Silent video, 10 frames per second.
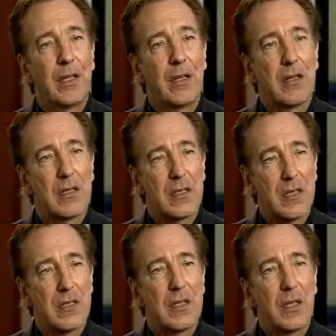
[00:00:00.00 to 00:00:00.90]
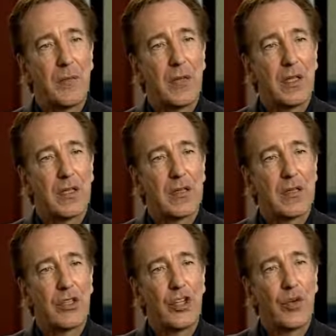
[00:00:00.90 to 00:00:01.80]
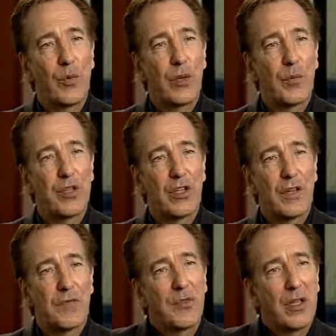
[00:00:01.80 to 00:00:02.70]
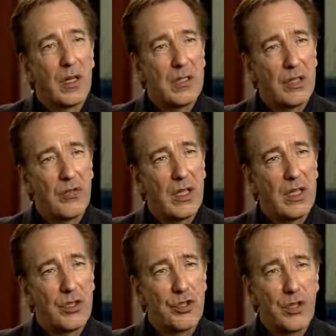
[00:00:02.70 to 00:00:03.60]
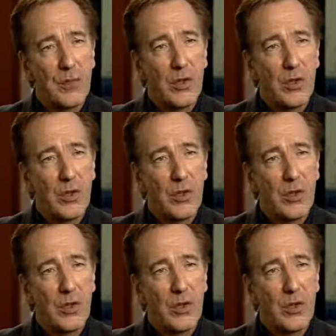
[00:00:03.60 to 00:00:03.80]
in a sense, that means, we almost don't have to rehearse the relationship.